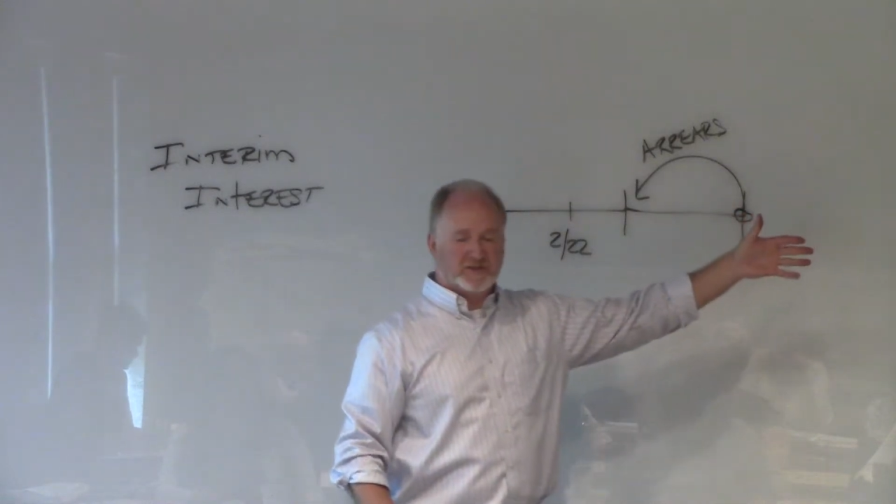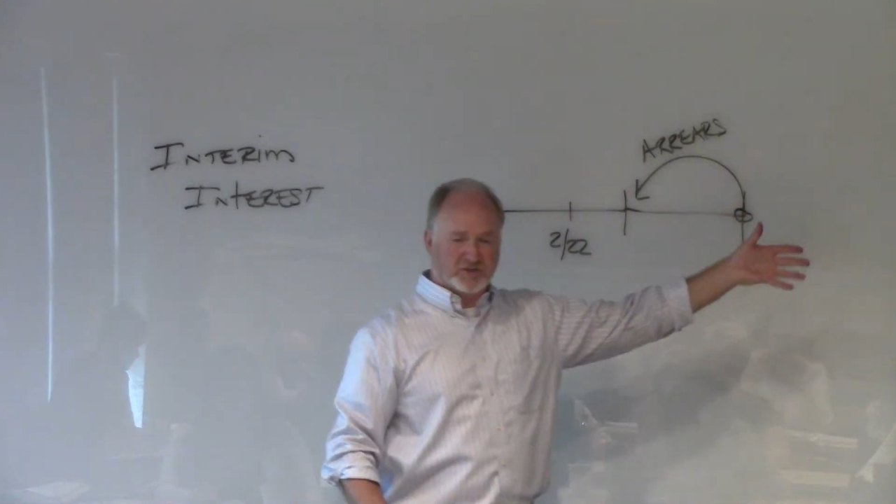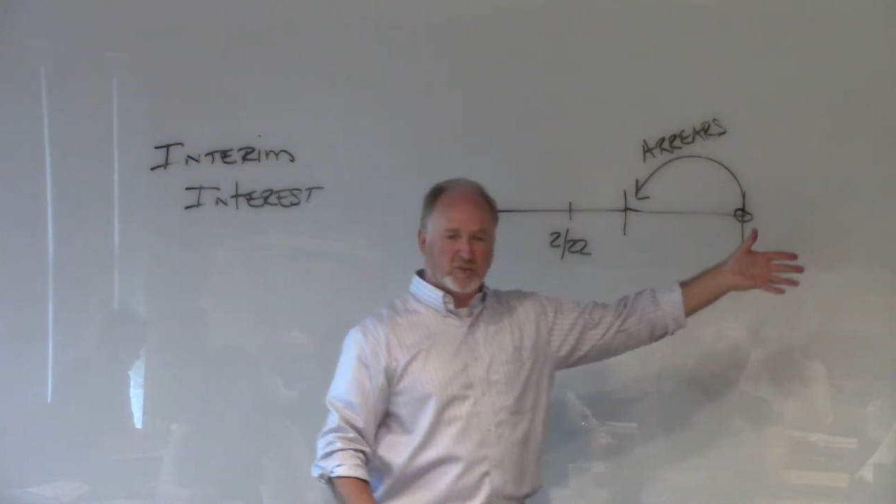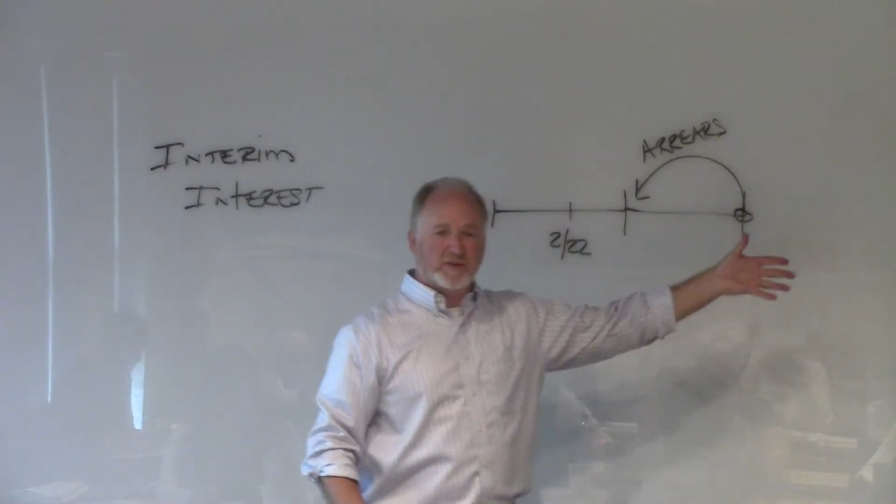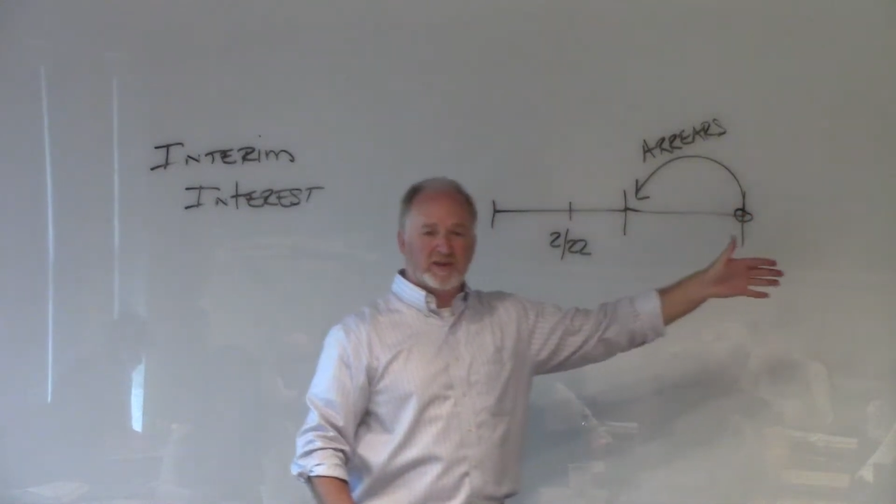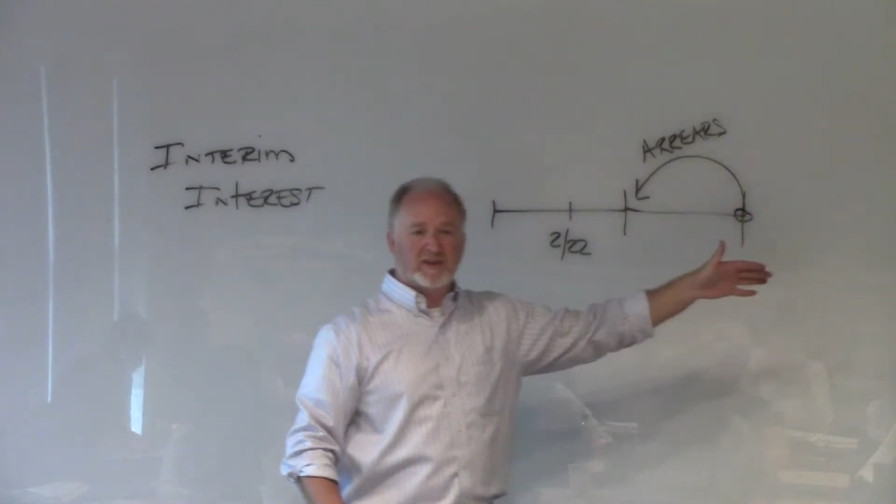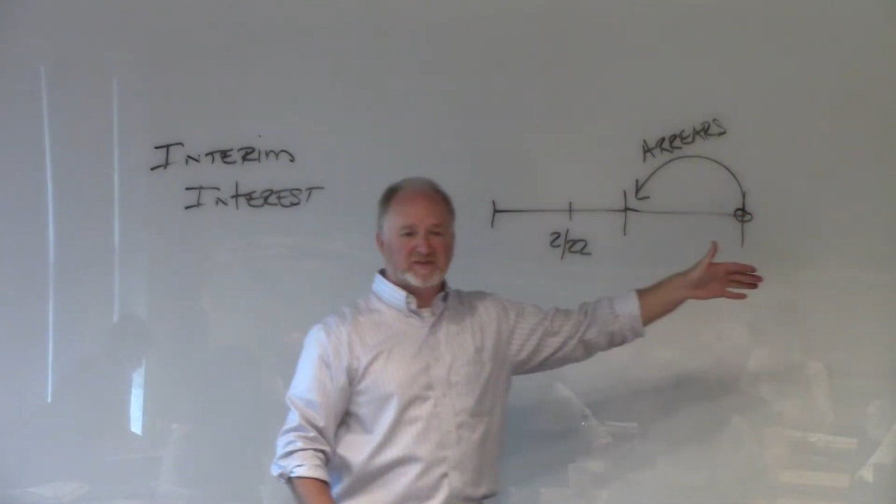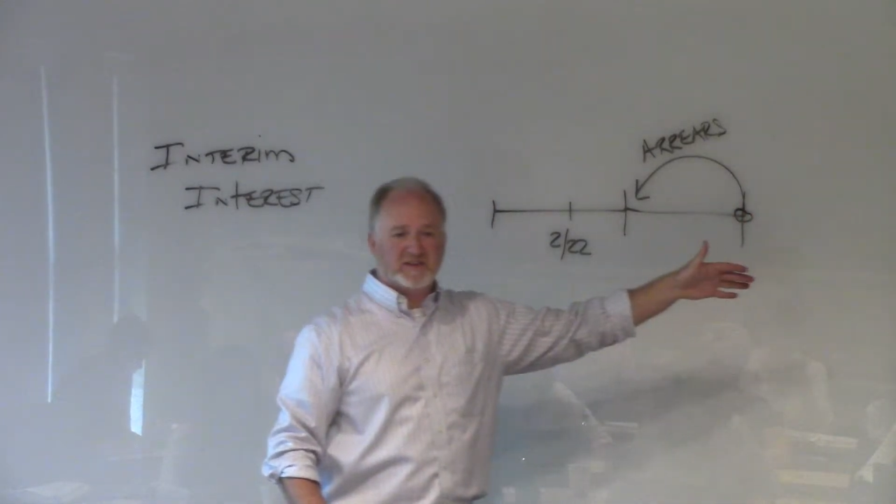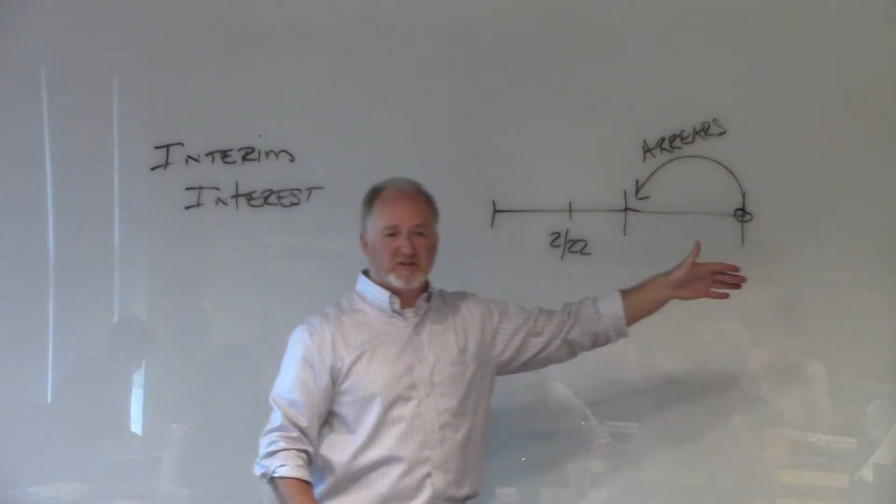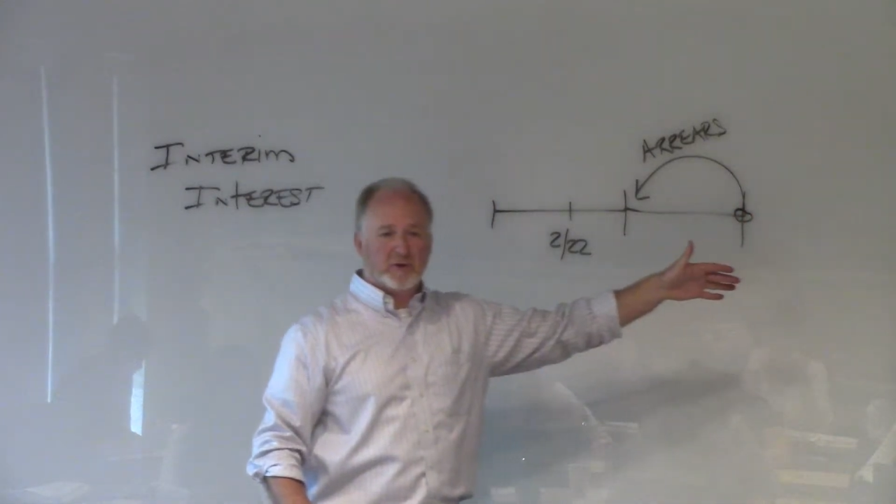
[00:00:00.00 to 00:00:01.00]
assuming that this
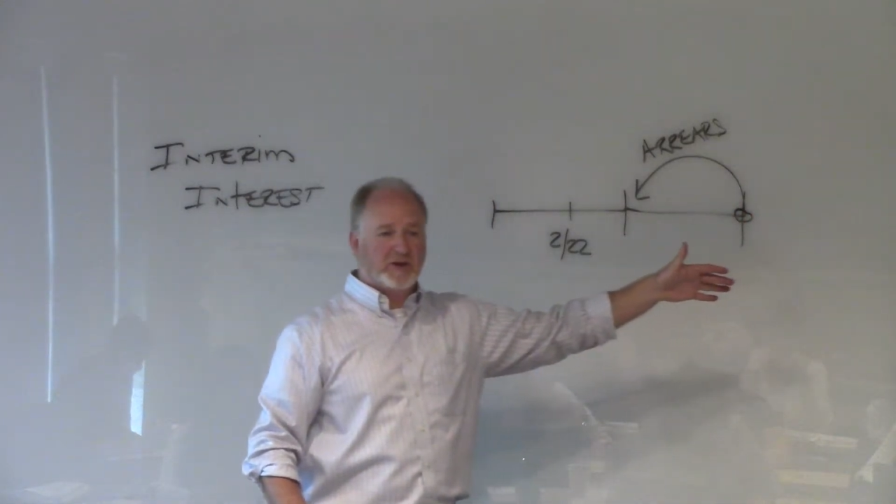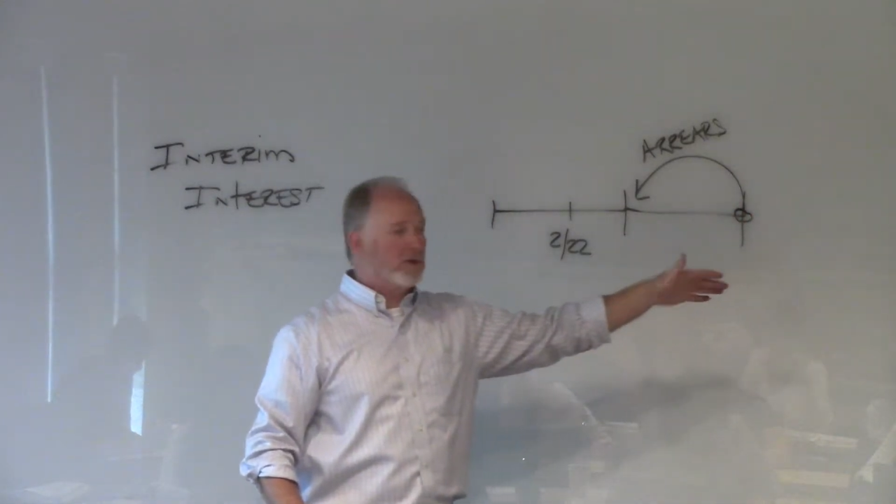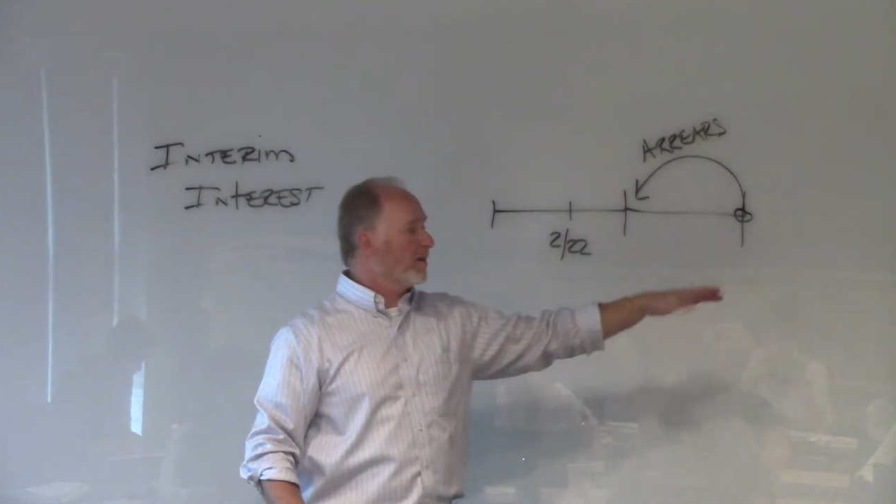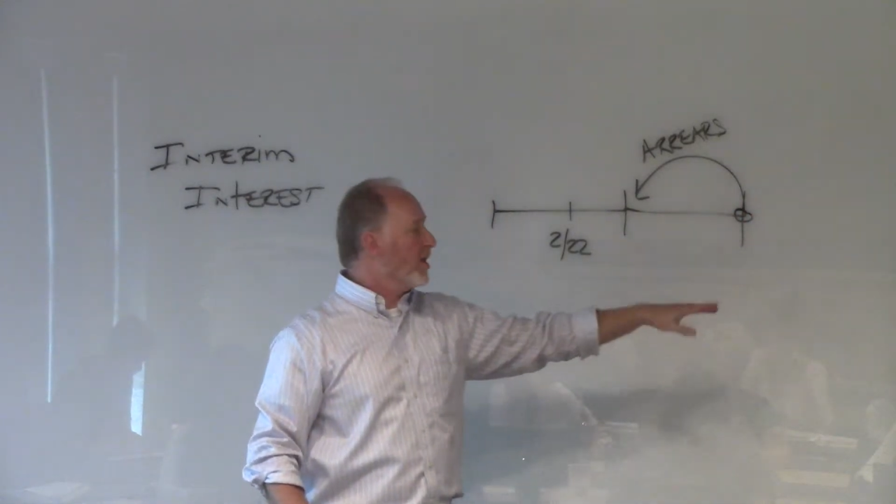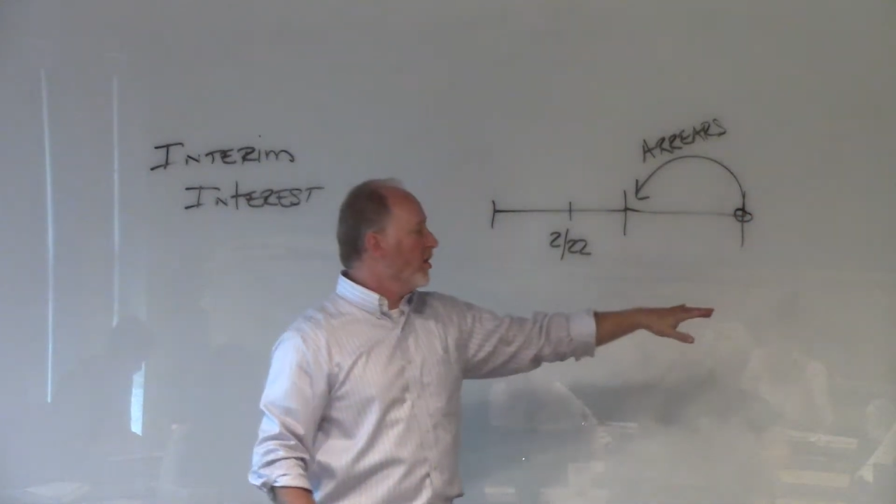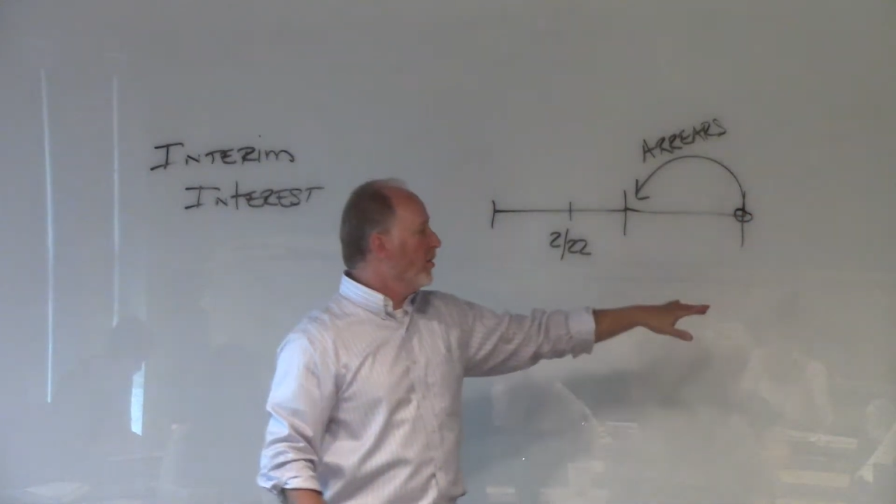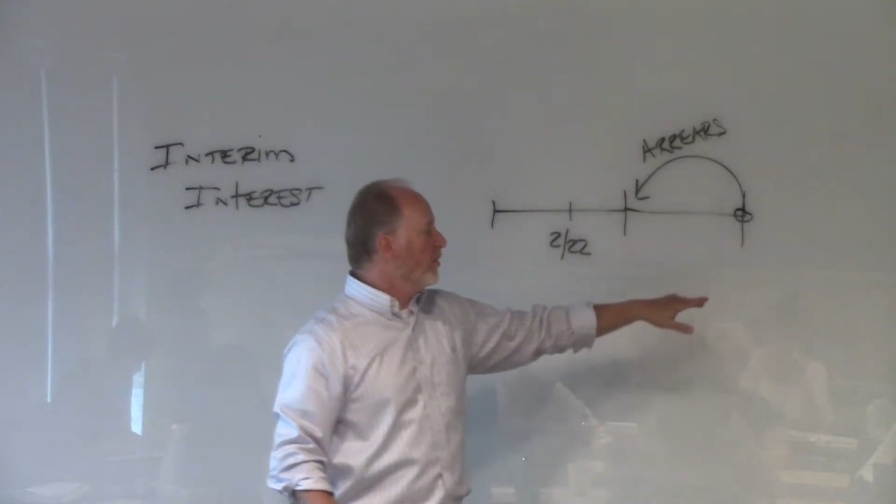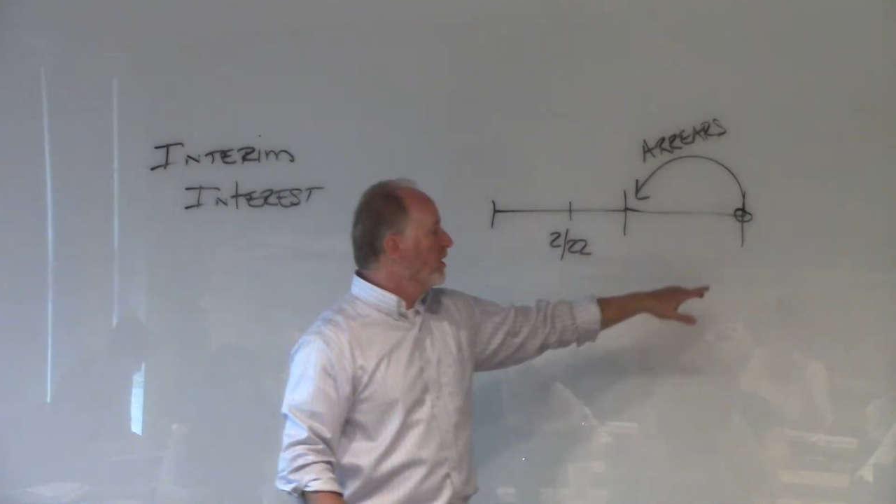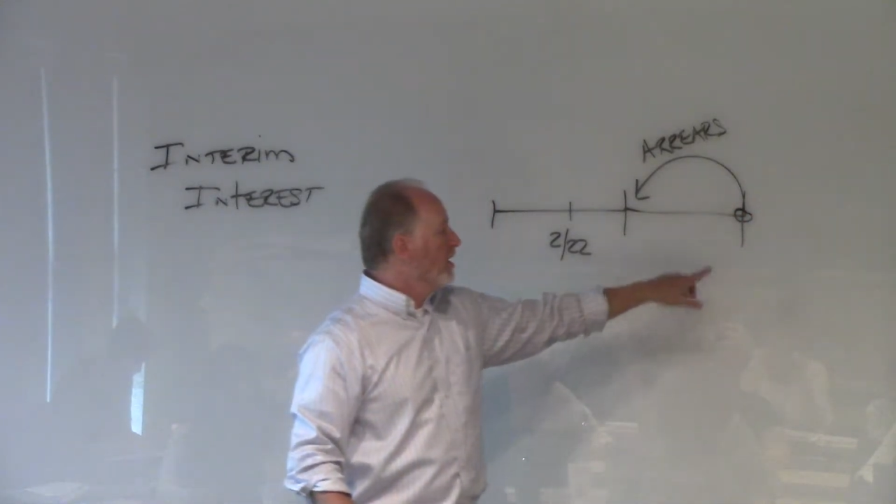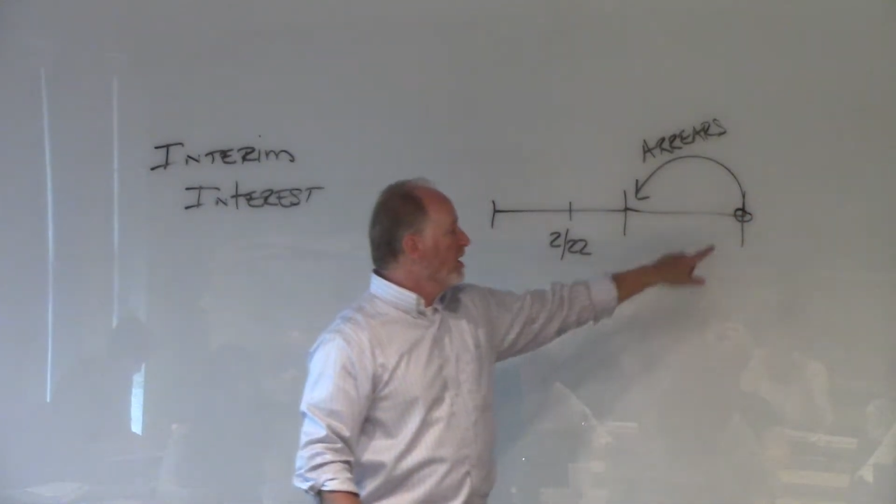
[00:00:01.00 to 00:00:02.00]
is a 30-year
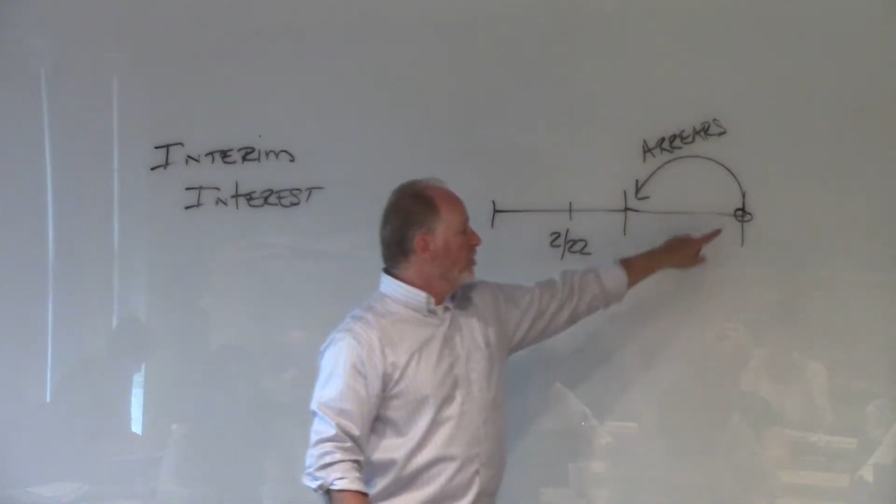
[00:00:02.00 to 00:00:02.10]
loan,